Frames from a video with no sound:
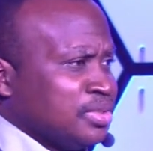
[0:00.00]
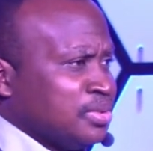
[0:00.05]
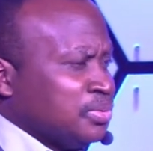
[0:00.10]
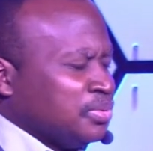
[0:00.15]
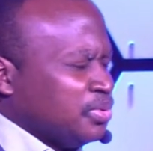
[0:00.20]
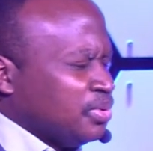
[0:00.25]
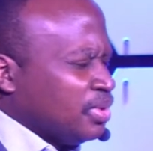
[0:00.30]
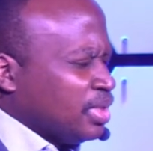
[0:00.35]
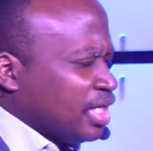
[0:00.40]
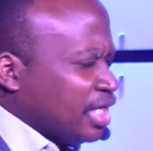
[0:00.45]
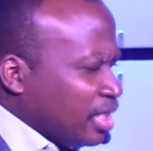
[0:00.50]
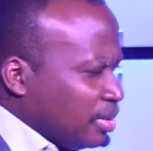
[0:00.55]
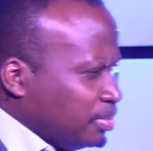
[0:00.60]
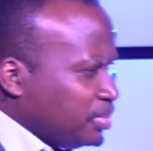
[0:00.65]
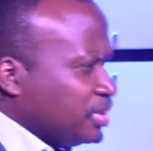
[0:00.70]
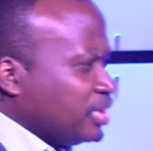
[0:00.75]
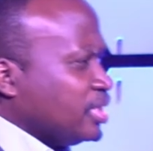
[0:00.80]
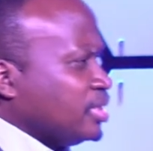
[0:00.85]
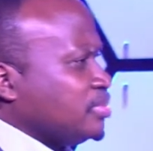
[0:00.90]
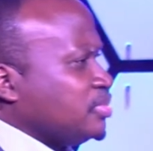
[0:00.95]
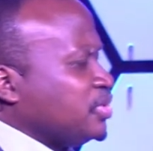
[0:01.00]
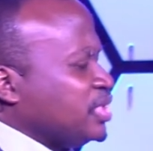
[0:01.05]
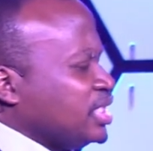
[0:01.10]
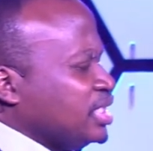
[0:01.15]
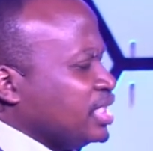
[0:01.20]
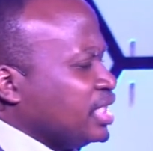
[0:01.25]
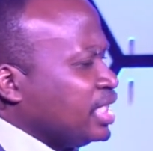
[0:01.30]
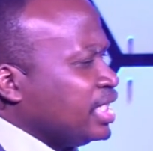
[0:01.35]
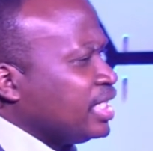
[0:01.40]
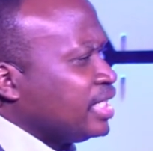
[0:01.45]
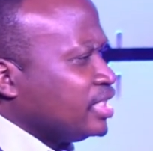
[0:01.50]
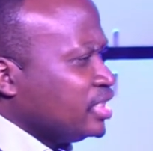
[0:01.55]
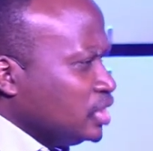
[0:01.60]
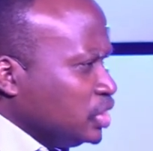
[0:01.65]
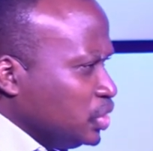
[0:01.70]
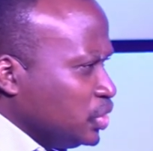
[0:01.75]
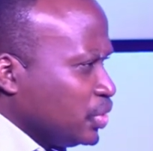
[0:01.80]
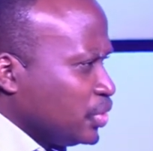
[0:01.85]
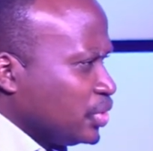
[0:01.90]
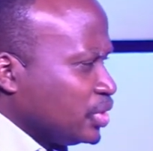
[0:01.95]
who help them when they get
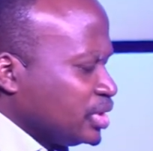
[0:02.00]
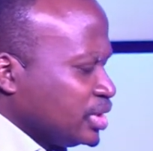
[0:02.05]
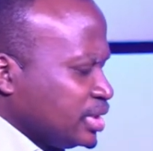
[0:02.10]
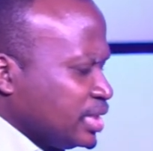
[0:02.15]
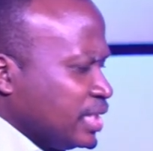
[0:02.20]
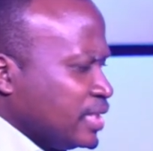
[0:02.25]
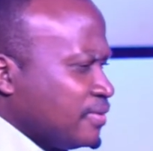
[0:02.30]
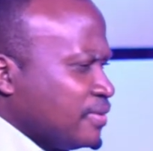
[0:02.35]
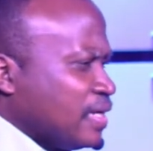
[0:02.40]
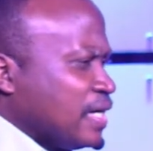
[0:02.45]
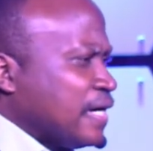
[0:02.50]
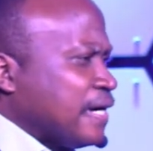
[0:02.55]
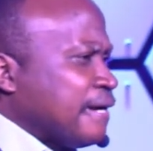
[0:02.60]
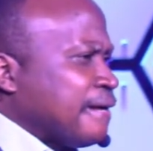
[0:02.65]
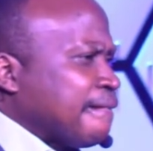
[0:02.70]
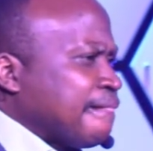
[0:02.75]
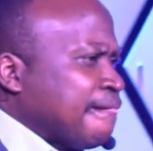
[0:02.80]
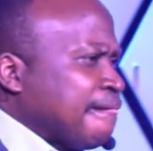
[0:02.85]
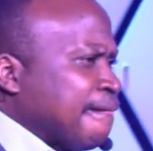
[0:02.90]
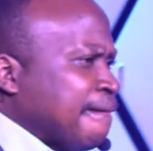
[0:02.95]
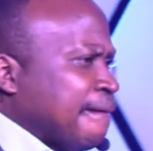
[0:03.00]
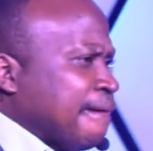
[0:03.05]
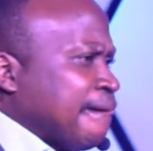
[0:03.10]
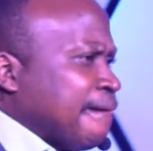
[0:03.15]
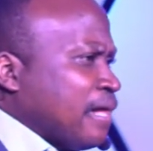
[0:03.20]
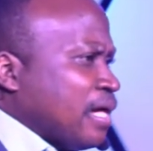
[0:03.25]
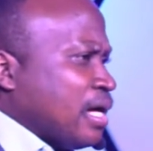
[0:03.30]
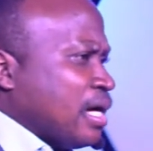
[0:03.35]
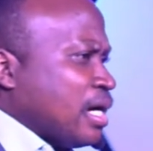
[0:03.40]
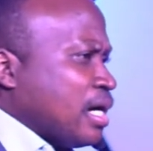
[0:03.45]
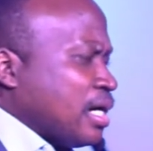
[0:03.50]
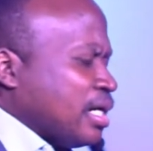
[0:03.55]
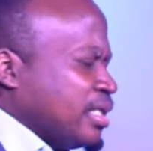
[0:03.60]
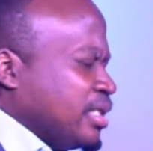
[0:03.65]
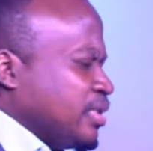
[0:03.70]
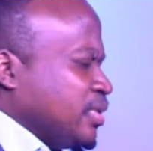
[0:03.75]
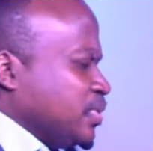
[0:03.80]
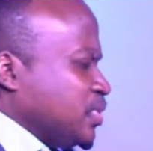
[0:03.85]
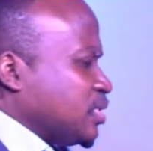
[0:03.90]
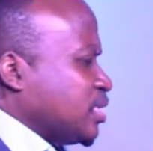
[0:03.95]
injured. There are,
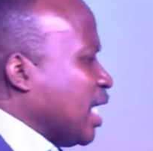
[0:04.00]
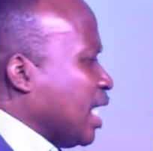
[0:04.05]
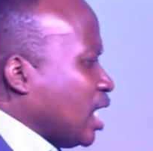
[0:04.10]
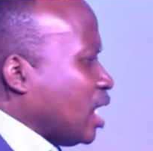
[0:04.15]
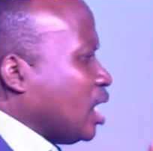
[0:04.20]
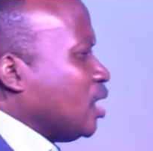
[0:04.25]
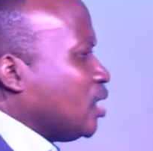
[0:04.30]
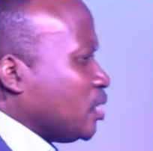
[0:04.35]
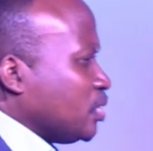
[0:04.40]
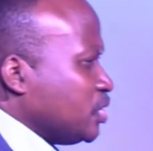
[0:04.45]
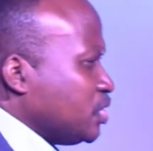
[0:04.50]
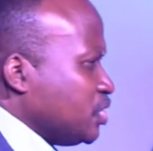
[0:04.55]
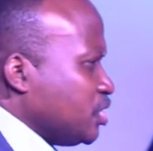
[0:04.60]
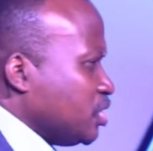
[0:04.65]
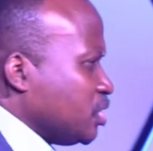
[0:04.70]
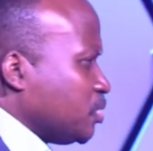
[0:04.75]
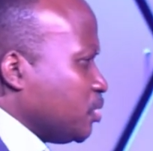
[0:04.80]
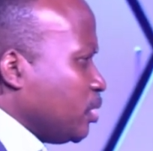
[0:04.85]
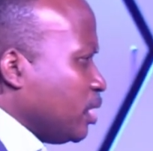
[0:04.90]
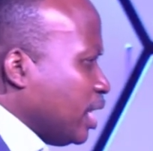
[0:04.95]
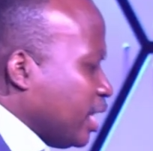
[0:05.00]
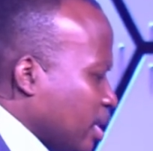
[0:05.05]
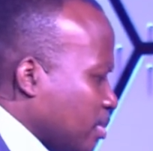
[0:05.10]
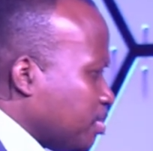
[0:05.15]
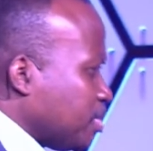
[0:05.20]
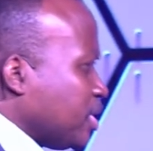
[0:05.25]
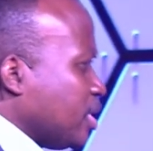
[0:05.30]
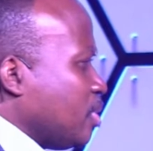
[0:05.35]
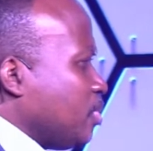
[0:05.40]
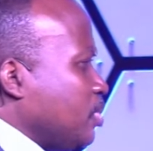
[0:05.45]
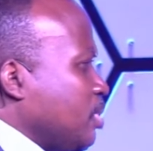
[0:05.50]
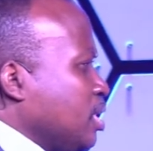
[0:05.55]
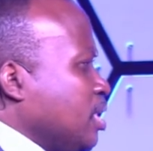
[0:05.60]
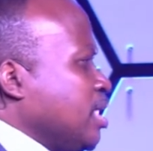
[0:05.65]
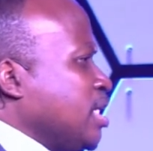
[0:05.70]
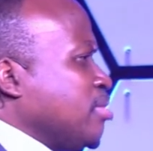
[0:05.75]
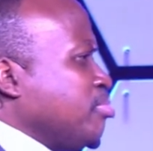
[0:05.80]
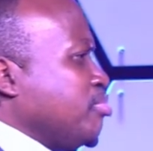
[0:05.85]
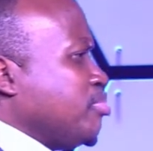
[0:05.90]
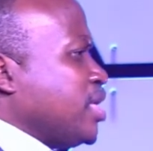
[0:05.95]
you know, psychologists who help them with
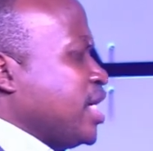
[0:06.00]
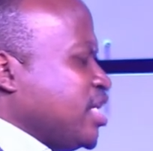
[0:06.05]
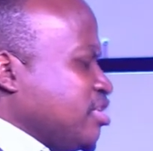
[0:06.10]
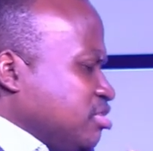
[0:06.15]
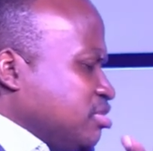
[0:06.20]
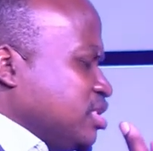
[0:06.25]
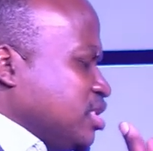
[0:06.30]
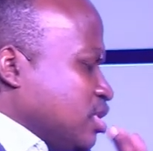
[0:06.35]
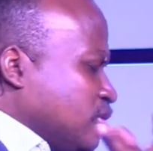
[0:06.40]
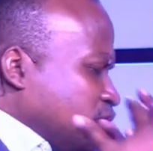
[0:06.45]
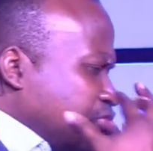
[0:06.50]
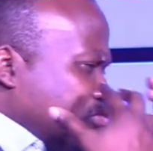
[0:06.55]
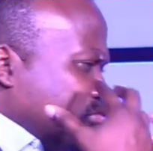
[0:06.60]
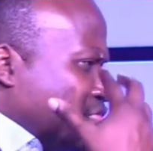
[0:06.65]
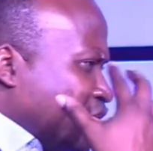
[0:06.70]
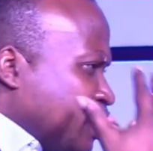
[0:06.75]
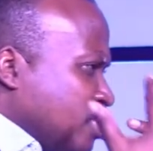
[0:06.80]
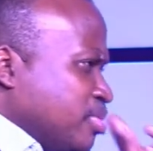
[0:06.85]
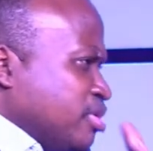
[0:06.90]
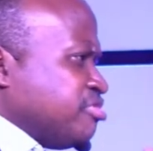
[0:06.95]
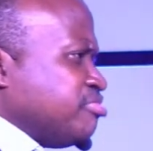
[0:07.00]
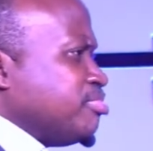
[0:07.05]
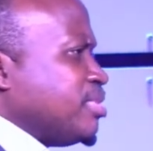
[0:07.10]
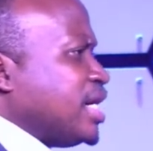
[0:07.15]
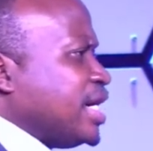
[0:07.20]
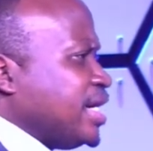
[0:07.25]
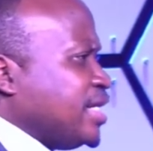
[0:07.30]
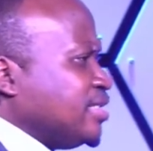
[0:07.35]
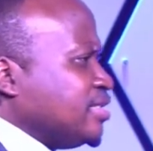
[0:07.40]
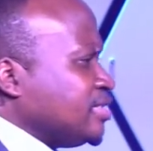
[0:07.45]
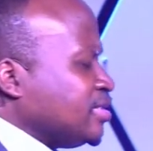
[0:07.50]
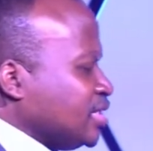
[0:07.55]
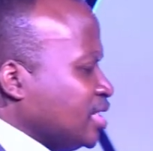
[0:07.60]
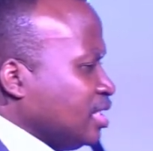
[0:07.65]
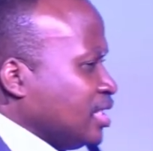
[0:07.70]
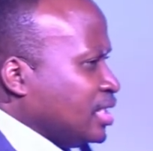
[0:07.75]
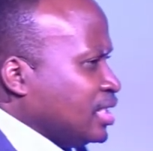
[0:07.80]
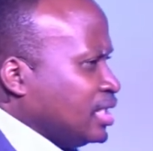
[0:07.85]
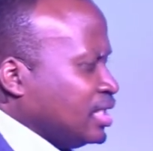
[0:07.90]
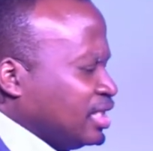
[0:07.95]
their mind, you know, frame of mind.
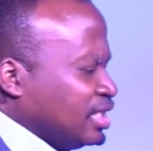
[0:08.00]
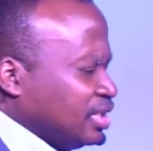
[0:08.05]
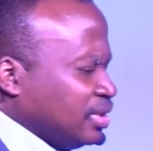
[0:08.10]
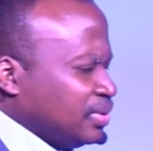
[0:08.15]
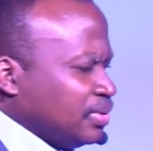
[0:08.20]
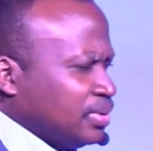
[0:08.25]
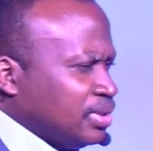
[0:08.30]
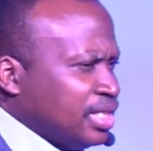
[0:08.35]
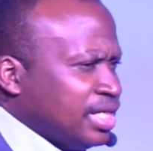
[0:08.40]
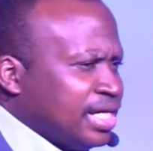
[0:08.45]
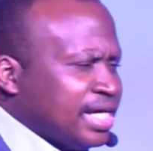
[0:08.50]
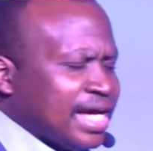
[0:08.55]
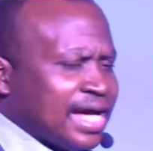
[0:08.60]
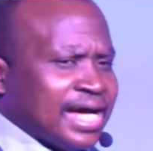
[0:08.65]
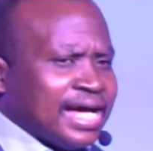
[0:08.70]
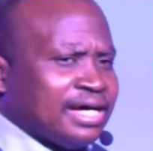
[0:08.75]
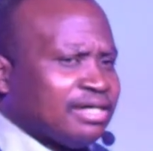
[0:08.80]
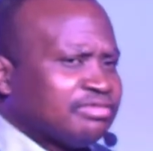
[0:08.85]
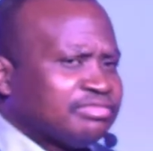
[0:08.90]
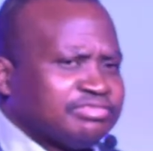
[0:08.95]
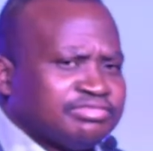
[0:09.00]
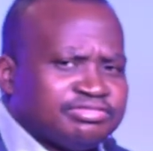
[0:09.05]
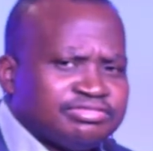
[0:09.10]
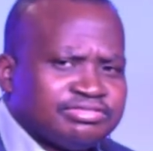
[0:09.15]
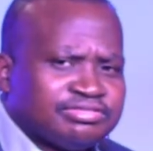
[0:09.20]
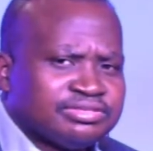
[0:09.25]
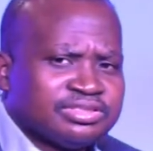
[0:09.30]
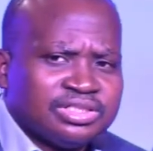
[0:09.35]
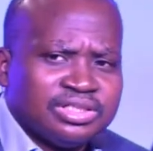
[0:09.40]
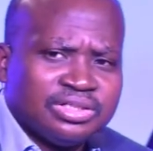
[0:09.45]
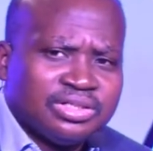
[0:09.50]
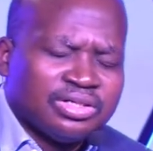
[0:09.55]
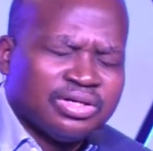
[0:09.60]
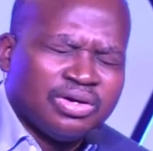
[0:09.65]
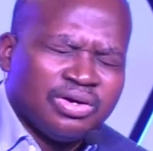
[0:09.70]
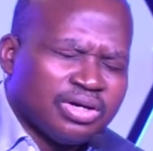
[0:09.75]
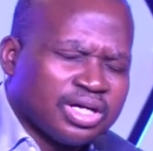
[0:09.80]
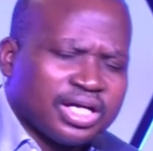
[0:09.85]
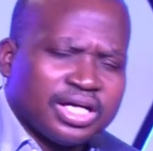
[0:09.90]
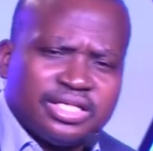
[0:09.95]
You know, they have
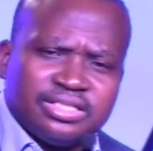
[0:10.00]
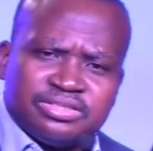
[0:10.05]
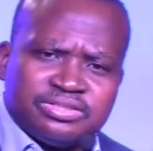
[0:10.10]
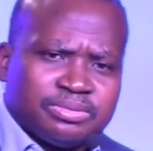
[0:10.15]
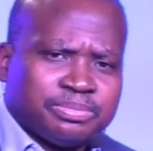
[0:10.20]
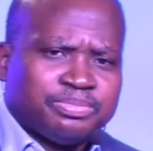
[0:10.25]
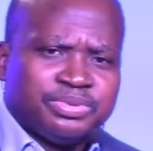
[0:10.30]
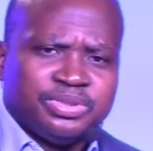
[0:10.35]
all kinds of